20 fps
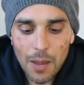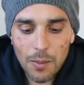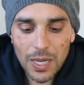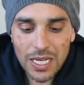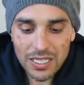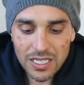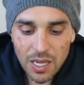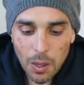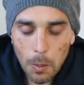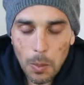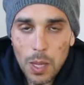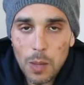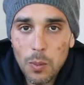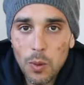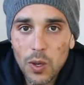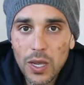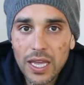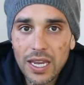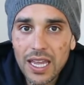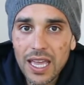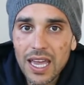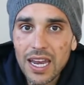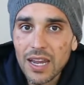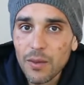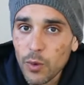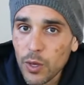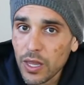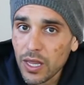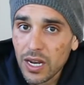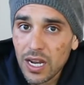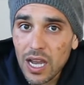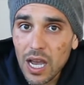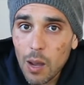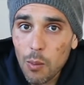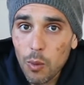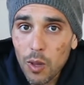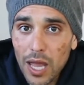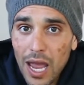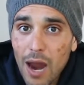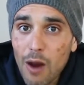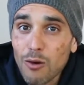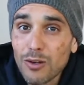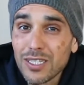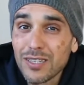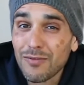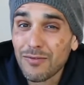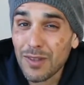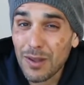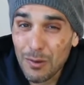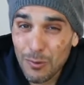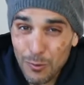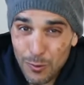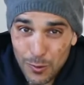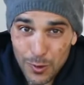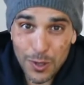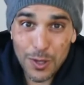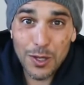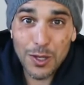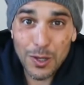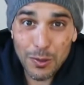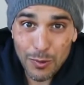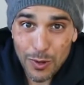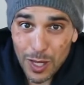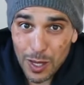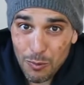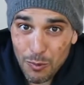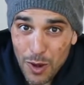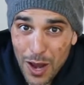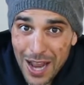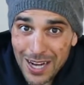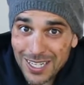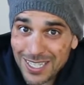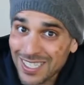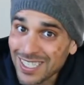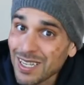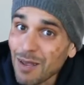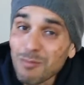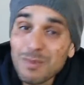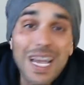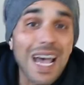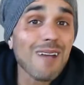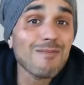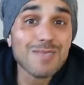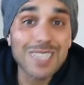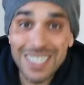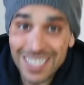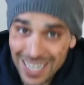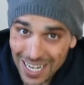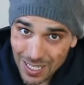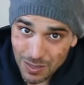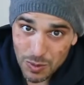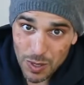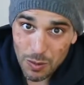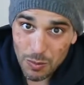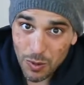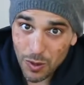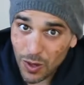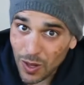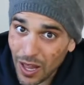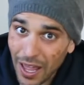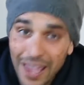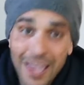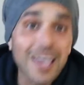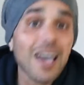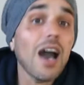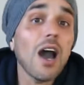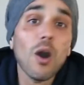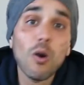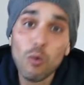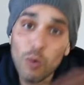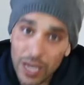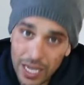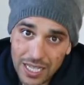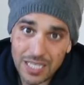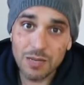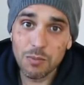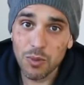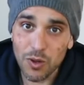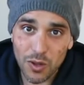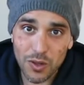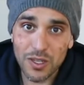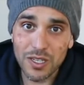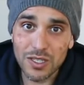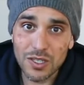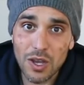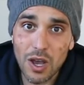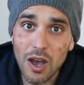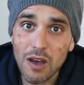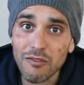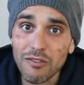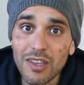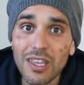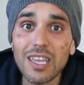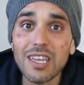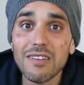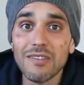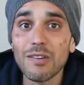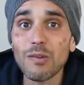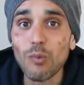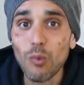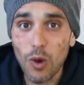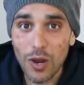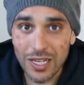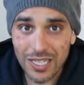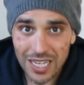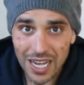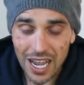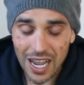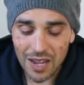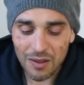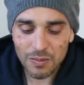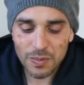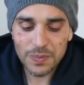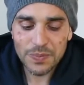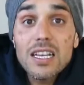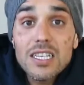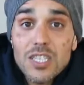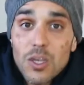I mean, some people can get it within a couple hours if they really practice. Sometimes it takes people like a week to pull this off, even one time.